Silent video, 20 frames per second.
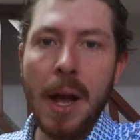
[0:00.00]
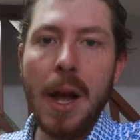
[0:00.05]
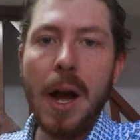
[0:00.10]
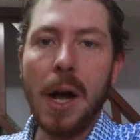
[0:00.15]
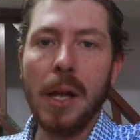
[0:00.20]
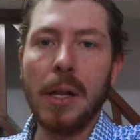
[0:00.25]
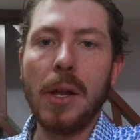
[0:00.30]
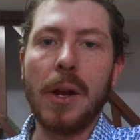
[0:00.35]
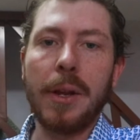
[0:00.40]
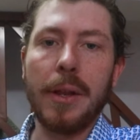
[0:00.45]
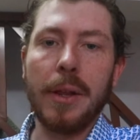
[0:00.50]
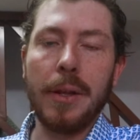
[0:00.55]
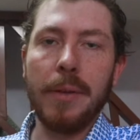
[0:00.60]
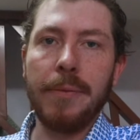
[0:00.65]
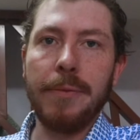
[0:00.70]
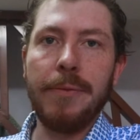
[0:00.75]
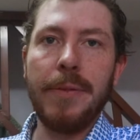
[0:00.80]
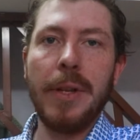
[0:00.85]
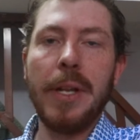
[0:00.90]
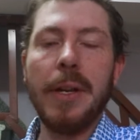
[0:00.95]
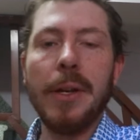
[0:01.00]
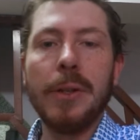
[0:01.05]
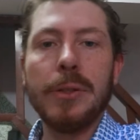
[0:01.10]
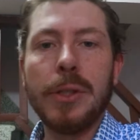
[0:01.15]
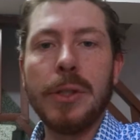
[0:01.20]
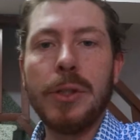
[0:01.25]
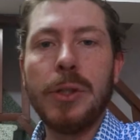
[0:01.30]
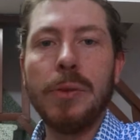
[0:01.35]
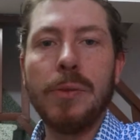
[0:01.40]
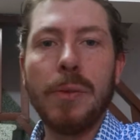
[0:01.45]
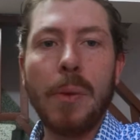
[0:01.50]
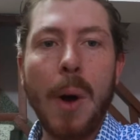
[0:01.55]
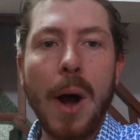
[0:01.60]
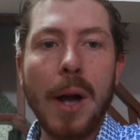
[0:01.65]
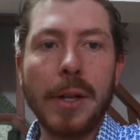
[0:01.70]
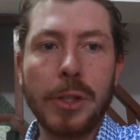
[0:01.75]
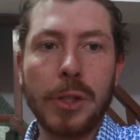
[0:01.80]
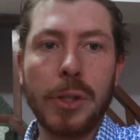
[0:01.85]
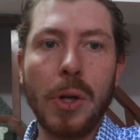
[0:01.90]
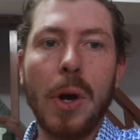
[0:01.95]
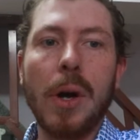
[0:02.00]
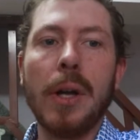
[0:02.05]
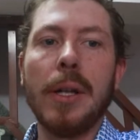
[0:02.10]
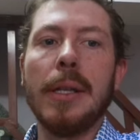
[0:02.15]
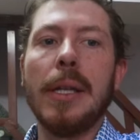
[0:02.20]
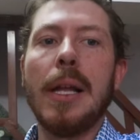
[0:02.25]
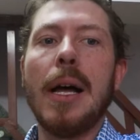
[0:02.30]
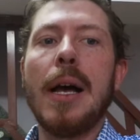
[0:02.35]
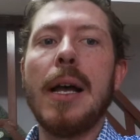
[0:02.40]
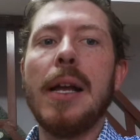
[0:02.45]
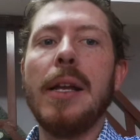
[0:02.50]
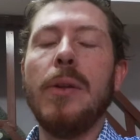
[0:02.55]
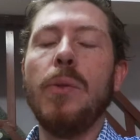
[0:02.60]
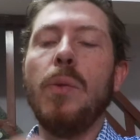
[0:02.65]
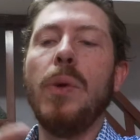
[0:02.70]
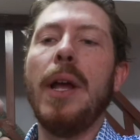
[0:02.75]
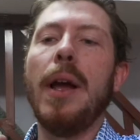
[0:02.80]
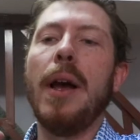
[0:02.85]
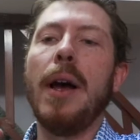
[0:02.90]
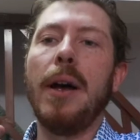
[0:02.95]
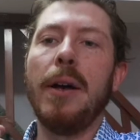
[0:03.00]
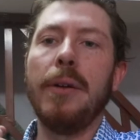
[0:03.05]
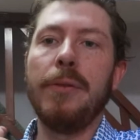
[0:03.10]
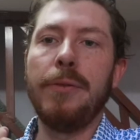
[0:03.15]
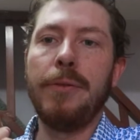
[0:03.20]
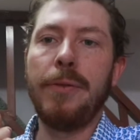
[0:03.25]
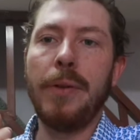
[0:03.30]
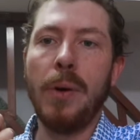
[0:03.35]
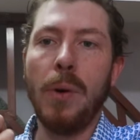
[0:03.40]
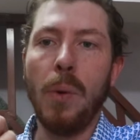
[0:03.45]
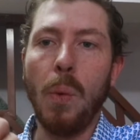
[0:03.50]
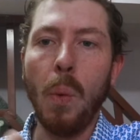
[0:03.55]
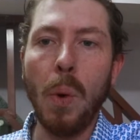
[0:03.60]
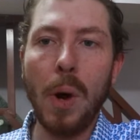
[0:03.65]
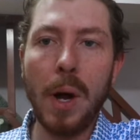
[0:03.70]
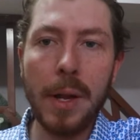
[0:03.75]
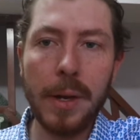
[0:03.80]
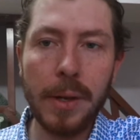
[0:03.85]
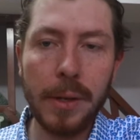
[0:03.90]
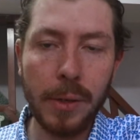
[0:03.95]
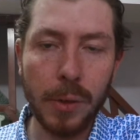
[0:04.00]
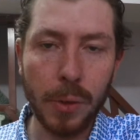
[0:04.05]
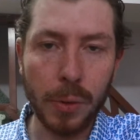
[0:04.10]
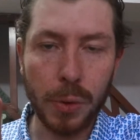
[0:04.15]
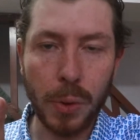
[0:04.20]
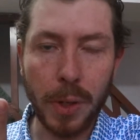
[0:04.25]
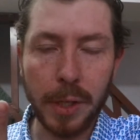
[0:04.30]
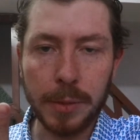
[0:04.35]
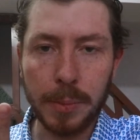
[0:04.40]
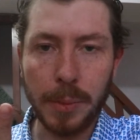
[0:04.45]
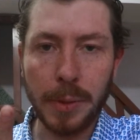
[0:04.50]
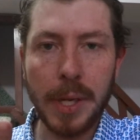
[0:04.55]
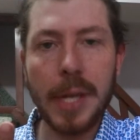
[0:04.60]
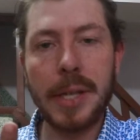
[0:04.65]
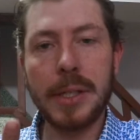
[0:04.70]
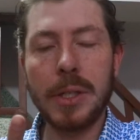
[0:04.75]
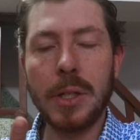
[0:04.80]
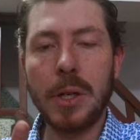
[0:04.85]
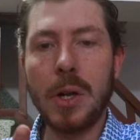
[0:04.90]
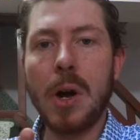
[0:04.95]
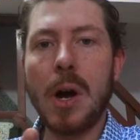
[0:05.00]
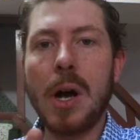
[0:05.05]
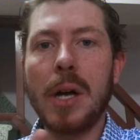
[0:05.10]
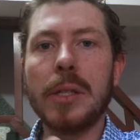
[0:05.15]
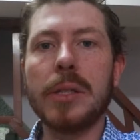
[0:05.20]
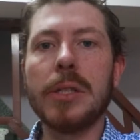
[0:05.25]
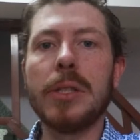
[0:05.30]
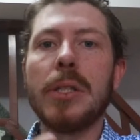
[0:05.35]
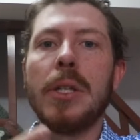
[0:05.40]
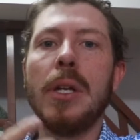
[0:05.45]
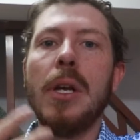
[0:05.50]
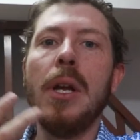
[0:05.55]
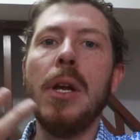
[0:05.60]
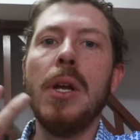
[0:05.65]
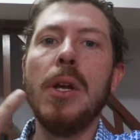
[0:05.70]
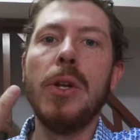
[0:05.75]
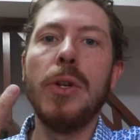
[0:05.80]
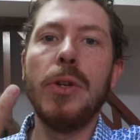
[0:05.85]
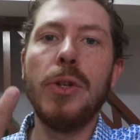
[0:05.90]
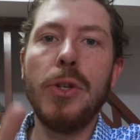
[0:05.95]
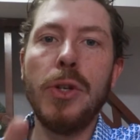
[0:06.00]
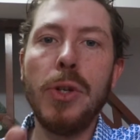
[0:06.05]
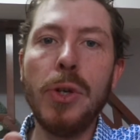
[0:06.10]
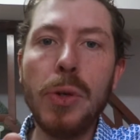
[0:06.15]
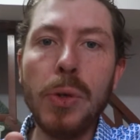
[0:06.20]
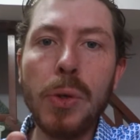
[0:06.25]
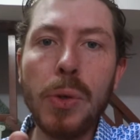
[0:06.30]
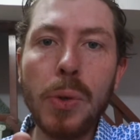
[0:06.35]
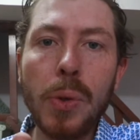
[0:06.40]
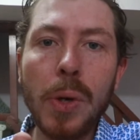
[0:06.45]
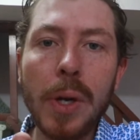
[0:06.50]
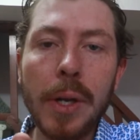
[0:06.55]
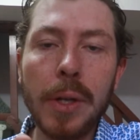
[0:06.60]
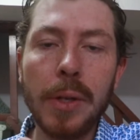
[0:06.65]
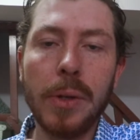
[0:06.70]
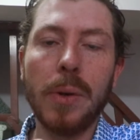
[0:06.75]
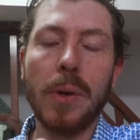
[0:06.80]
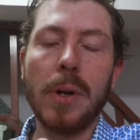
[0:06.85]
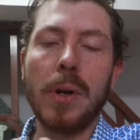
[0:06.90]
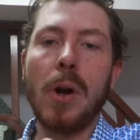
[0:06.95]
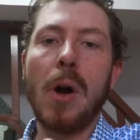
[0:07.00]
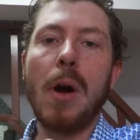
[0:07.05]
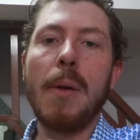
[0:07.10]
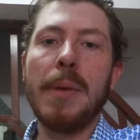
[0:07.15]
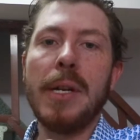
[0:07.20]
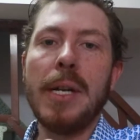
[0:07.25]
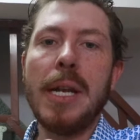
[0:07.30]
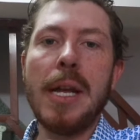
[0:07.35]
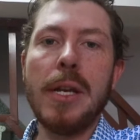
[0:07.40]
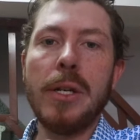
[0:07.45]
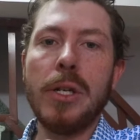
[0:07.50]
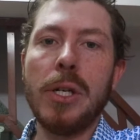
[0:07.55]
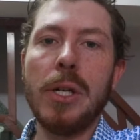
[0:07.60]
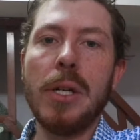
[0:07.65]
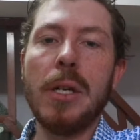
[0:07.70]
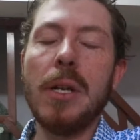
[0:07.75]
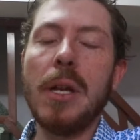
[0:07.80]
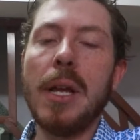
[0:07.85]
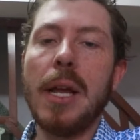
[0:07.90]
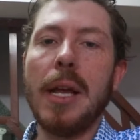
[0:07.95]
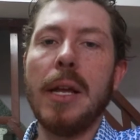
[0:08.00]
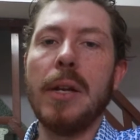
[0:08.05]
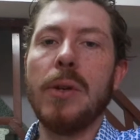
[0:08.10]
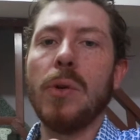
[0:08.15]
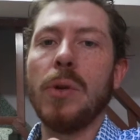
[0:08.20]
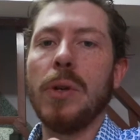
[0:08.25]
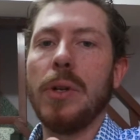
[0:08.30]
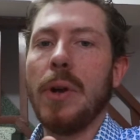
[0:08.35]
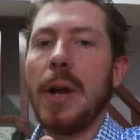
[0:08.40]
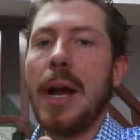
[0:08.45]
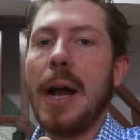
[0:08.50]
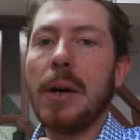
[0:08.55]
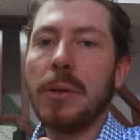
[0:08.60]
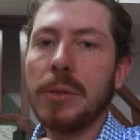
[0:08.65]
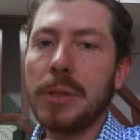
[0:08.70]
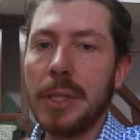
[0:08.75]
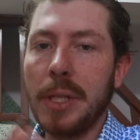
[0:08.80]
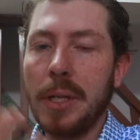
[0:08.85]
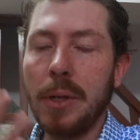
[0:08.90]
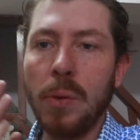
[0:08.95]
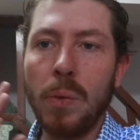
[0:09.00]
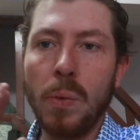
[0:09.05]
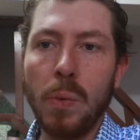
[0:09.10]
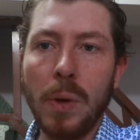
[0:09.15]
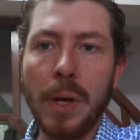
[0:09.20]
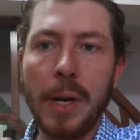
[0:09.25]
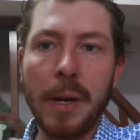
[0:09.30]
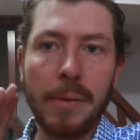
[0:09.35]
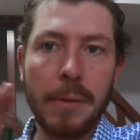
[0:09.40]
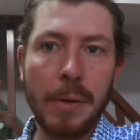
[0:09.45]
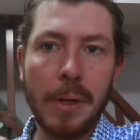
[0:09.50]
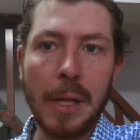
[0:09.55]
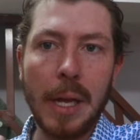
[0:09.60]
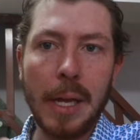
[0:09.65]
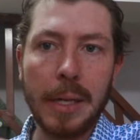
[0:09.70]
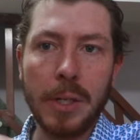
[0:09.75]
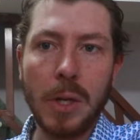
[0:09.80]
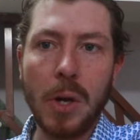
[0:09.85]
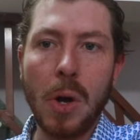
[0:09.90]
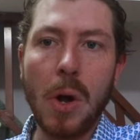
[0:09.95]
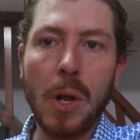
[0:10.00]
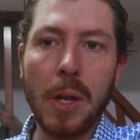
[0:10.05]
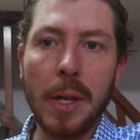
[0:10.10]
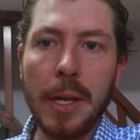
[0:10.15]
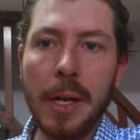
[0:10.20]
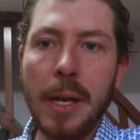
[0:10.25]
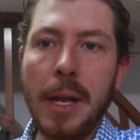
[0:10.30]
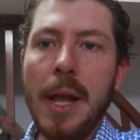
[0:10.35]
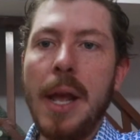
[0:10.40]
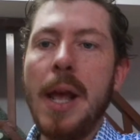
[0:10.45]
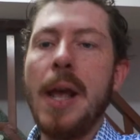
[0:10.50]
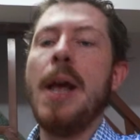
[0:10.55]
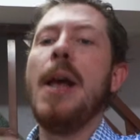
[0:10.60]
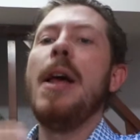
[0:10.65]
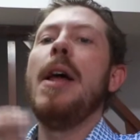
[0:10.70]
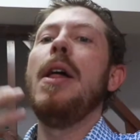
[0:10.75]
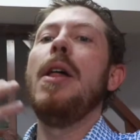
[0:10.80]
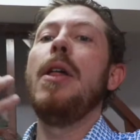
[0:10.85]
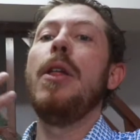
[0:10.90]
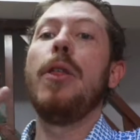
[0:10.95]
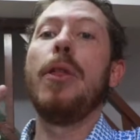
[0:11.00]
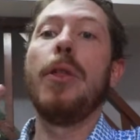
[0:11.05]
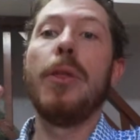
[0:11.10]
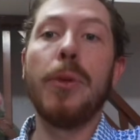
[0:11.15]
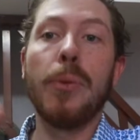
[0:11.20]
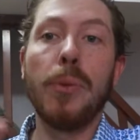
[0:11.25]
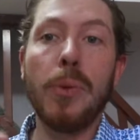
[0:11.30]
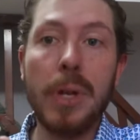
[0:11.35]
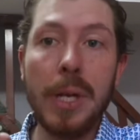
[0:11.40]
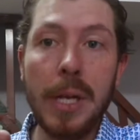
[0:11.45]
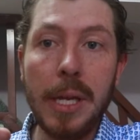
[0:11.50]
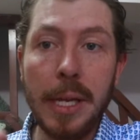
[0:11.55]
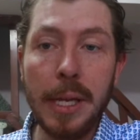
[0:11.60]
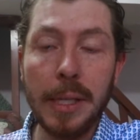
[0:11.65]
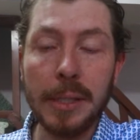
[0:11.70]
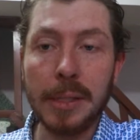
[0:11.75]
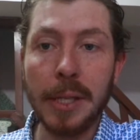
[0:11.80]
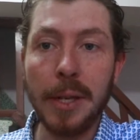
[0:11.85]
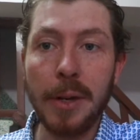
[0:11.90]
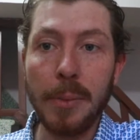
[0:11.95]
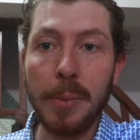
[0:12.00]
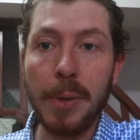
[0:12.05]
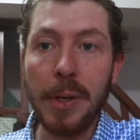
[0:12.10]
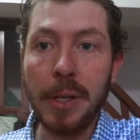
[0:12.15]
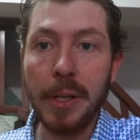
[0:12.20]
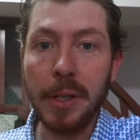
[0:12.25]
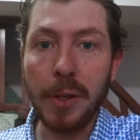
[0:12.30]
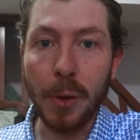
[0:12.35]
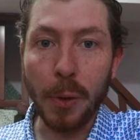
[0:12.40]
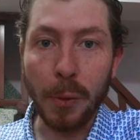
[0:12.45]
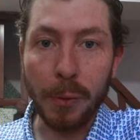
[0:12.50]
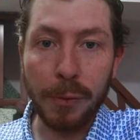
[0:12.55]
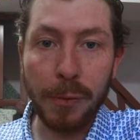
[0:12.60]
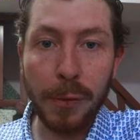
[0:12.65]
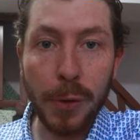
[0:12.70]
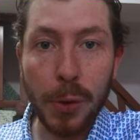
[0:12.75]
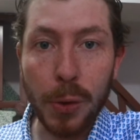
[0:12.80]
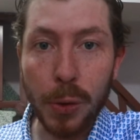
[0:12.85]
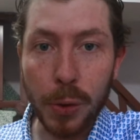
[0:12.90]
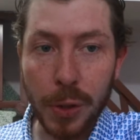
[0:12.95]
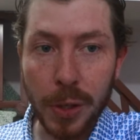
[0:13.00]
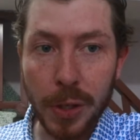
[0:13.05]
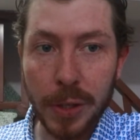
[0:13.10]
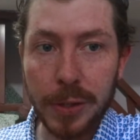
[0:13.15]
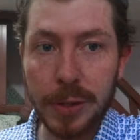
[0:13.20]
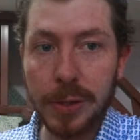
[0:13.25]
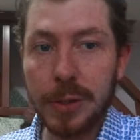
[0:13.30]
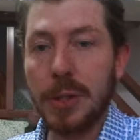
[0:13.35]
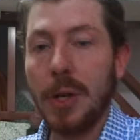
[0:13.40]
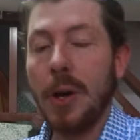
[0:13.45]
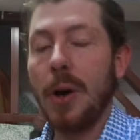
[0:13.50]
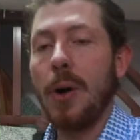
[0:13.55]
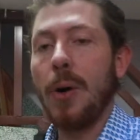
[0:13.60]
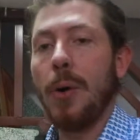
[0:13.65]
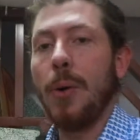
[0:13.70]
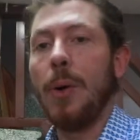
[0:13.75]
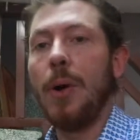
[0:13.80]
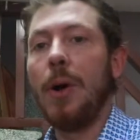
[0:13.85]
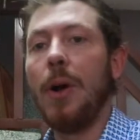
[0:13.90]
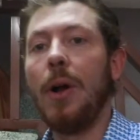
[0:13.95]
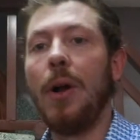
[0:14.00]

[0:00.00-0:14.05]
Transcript: a lot of the videos that you've watched online. We have 1, your transportation cost, 2, your accommodation and or your housing, whatever you like to call it. 3 is going to be your food. So